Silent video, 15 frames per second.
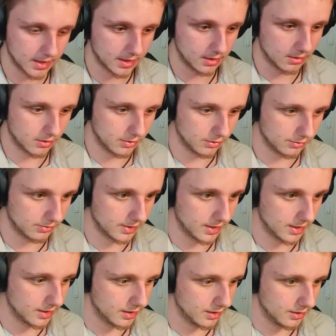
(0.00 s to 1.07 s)
girls, there you
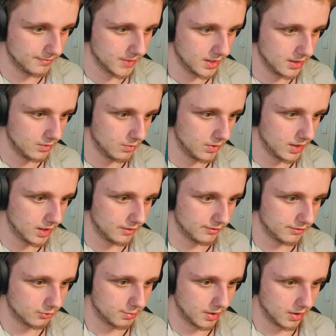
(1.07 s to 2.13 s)
go. We have a
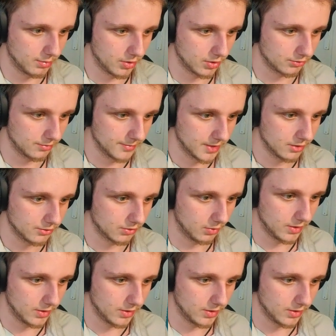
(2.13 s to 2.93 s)
spirit box. So we